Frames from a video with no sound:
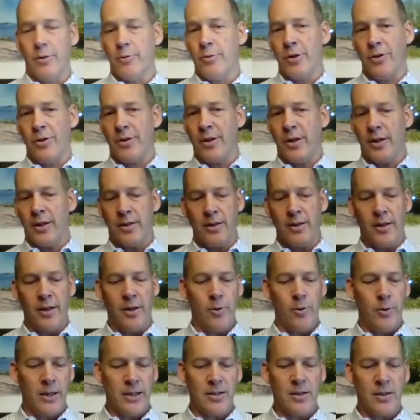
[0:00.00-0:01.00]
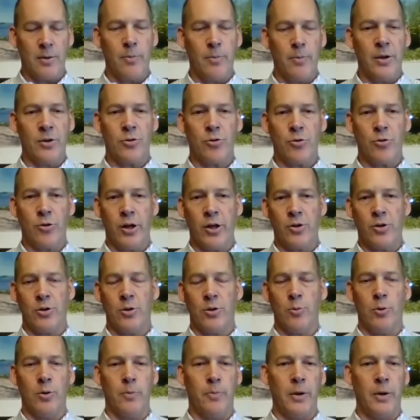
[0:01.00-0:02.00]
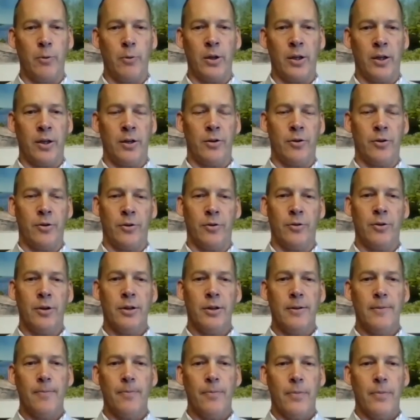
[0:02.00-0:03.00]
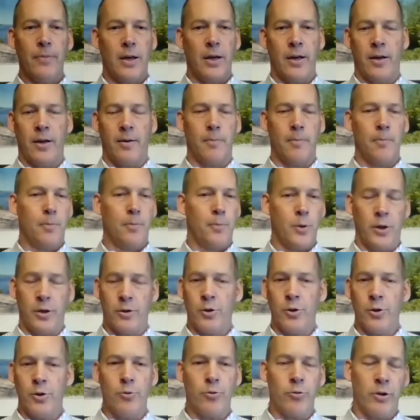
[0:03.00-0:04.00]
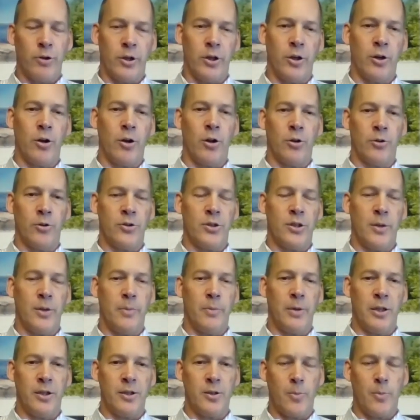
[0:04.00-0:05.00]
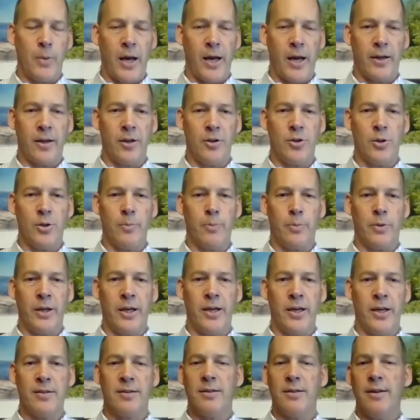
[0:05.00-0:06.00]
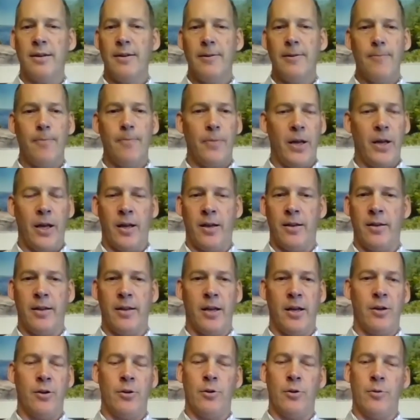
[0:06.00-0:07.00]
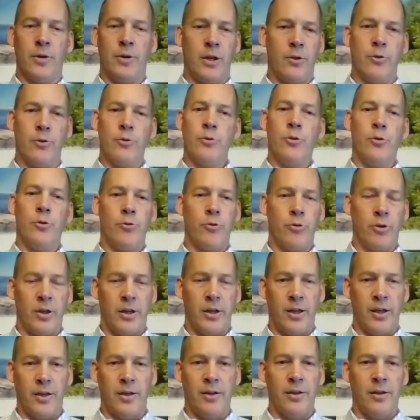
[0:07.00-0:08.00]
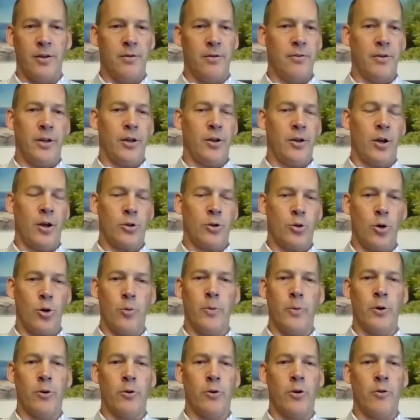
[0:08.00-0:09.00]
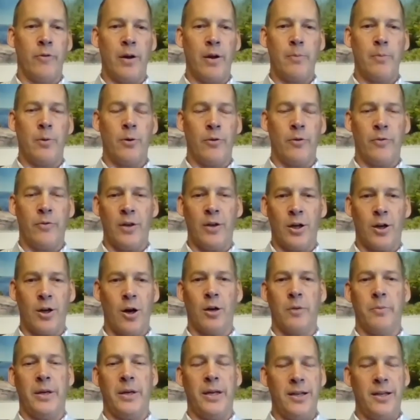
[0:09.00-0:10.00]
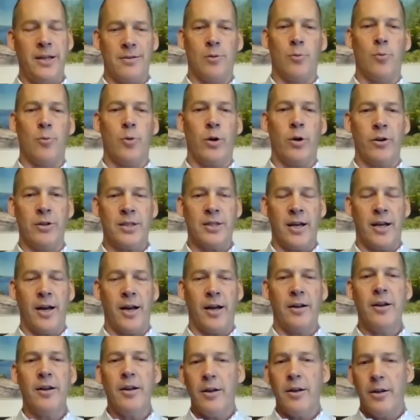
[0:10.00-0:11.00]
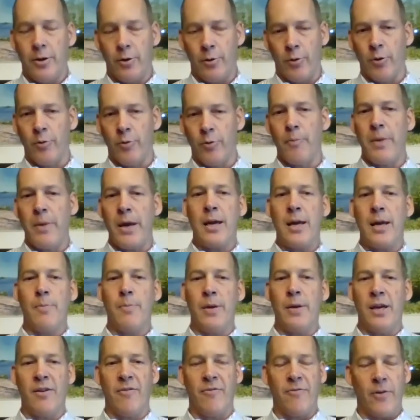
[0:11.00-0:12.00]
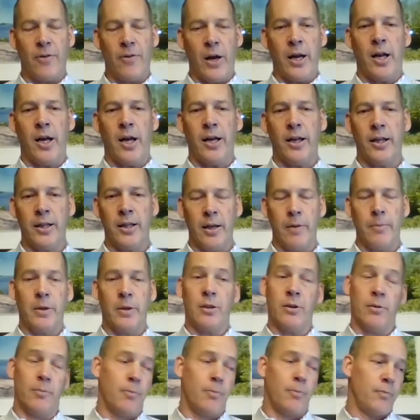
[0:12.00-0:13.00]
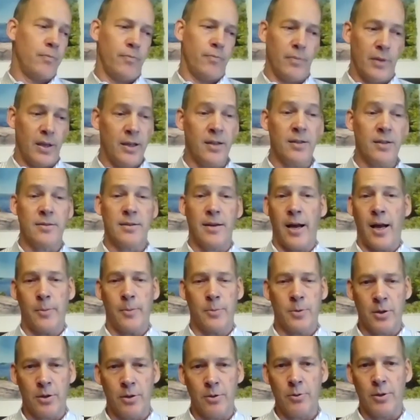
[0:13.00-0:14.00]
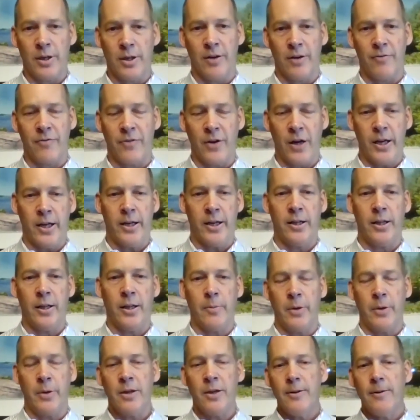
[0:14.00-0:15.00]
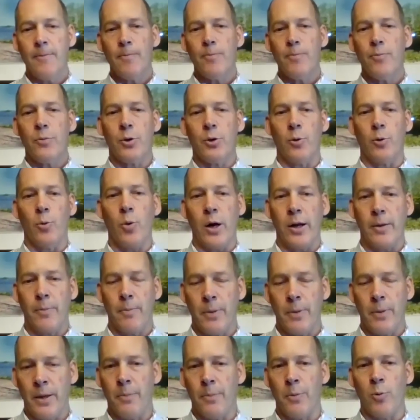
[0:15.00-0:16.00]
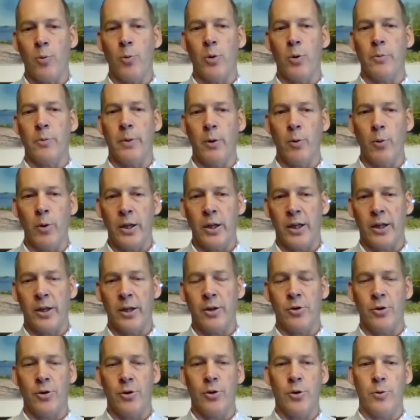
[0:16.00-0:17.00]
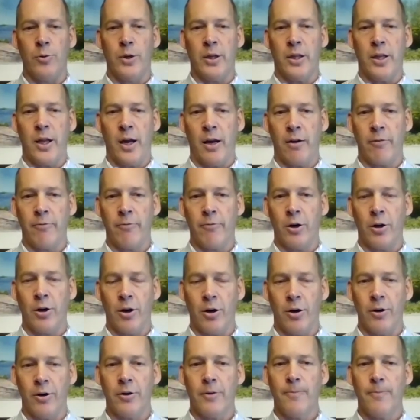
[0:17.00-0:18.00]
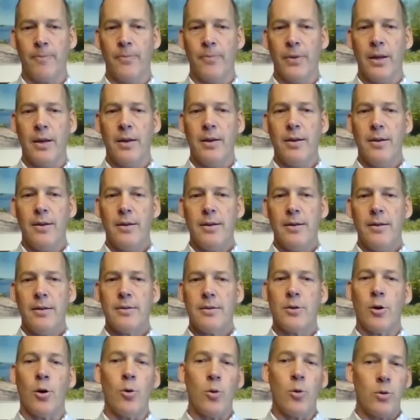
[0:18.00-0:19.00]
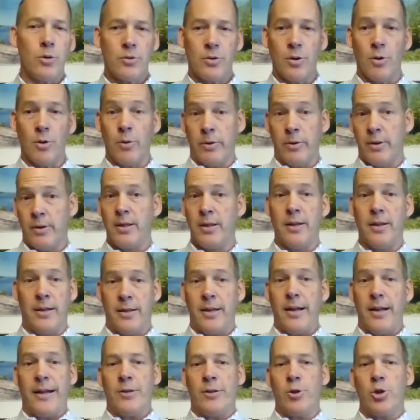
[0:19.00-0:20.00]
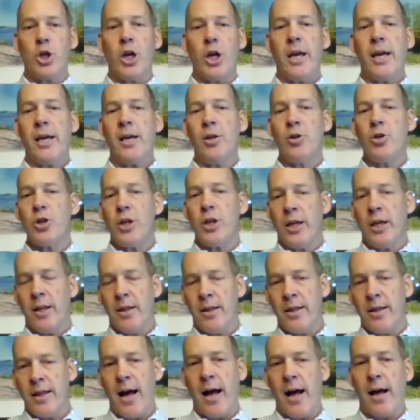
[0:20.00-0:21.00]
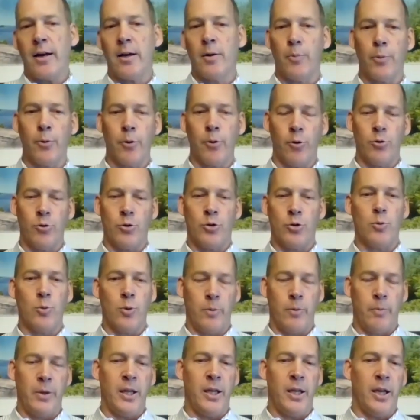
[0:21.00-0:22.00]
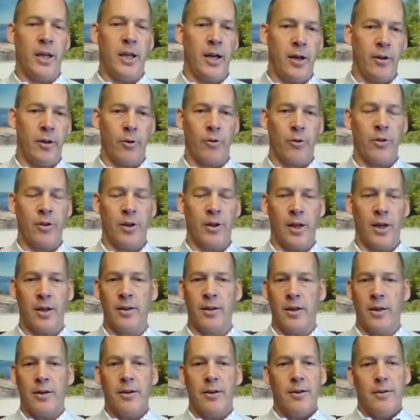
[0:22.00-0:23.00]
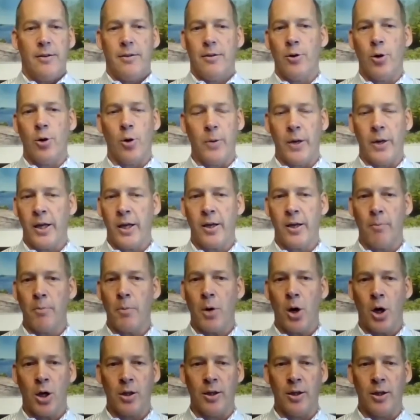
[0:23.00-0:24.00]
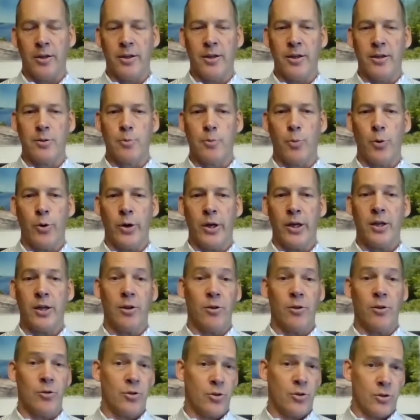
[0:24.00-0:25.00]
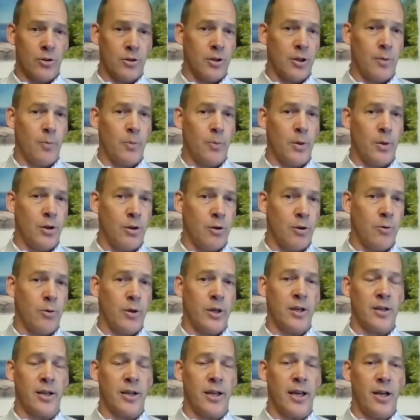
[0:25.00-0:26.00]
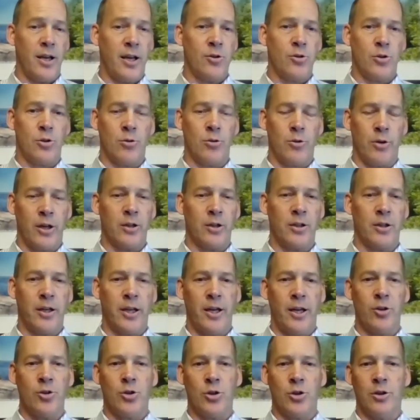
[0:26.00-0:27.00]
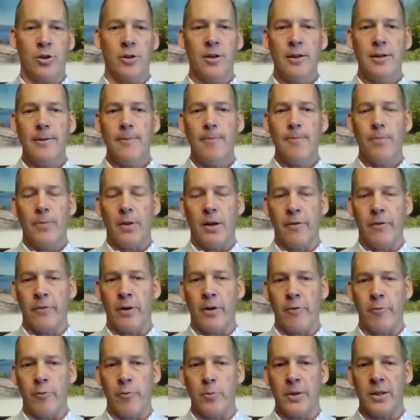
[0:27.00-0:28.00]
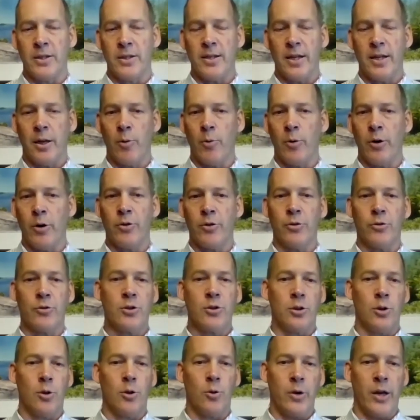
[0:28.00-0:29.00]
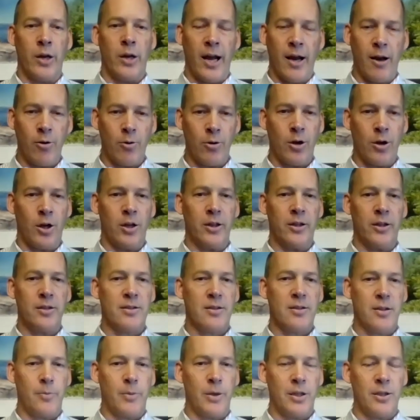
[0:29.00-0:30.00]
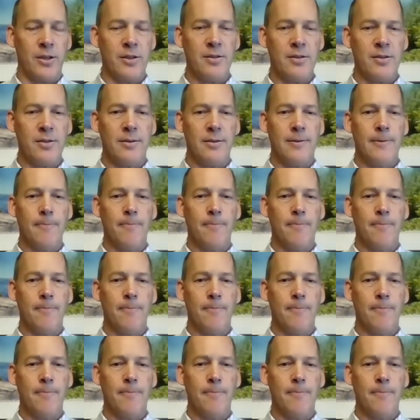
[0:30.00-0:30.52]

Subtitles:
Do you think the U.S. administration will be willing to put a $2 trillion stimulus package in place and then do another $2 trillion in October or November if the economy isn't where it's at? There may be a finite limit. There is absolutely a finite limit to what people will be willing to do in that regard. So a change in that approach would be the other thing that nobody can model at this point. And there's certainly been no indication or inclination of governments anywhere to slow down on the stimulus.